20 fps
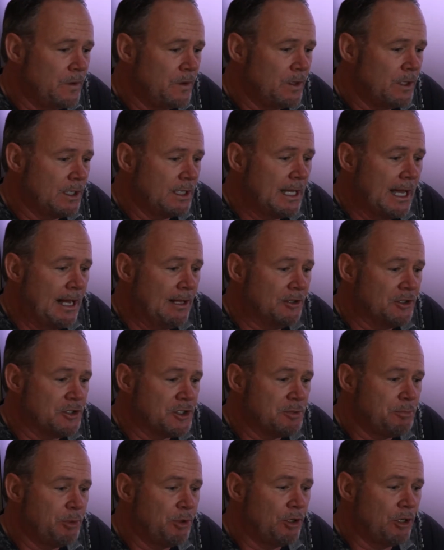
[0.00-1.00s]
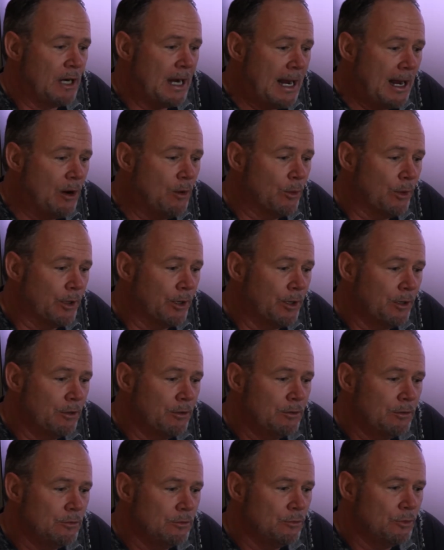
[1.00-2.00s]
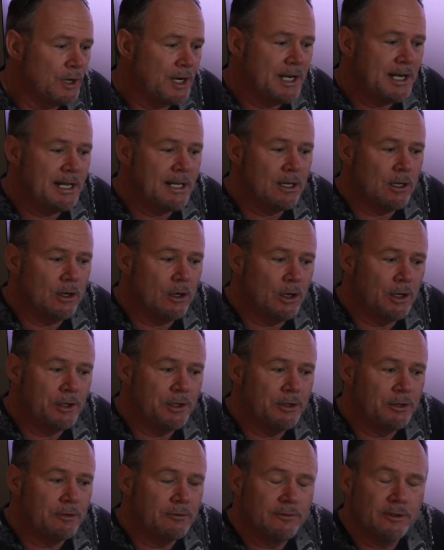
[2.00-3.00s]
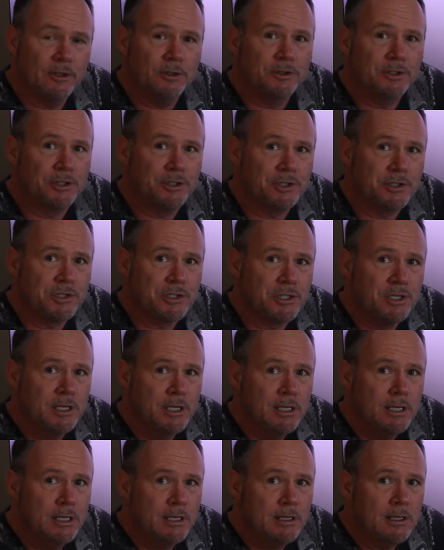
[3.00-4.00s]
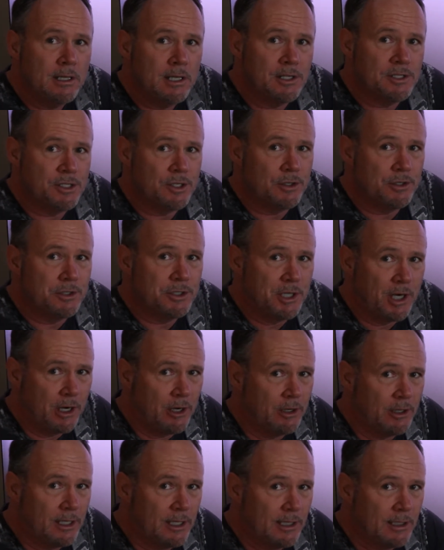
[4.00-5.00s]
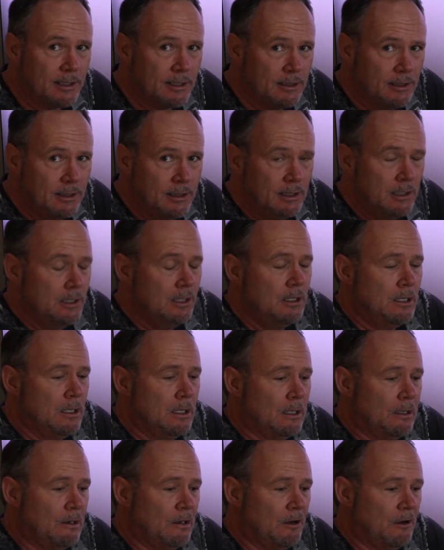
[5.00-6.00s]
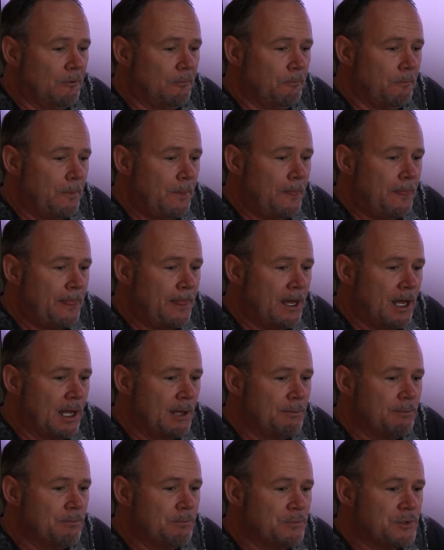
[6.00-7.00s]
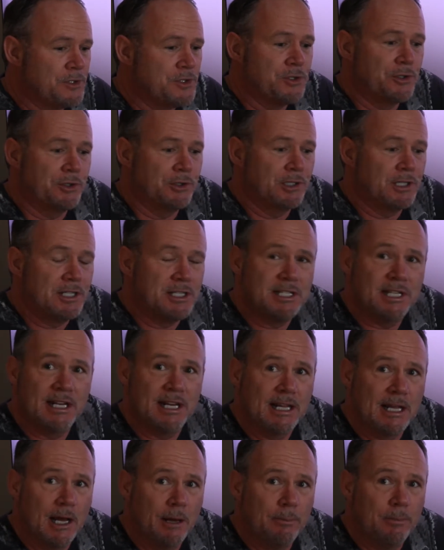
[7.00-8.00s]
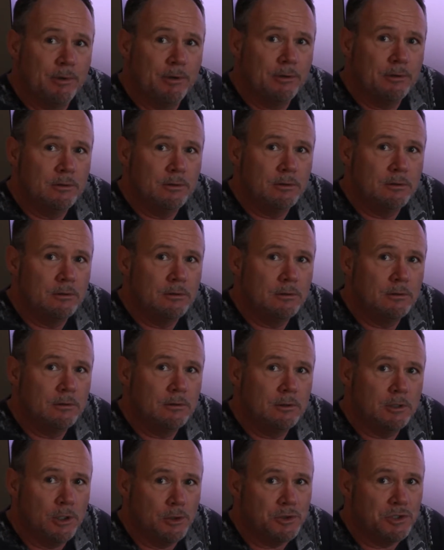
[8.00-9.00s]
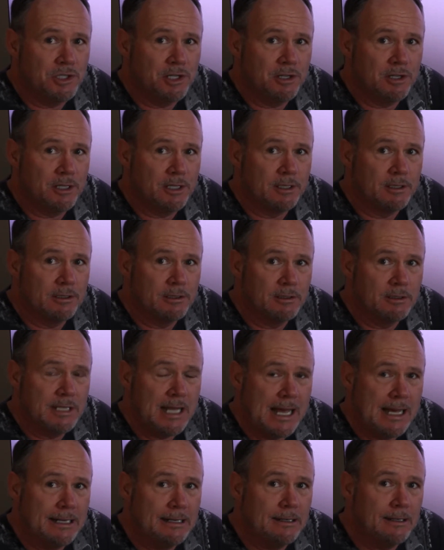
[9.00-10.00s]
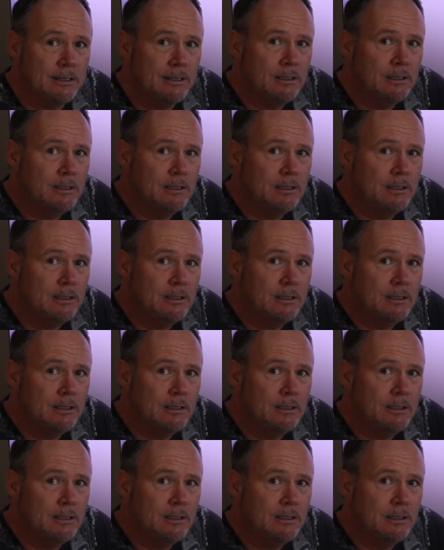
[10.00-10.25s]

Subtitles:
the gallons per hour rating on your filters is a good target. I'm certainly sitting up close to the 10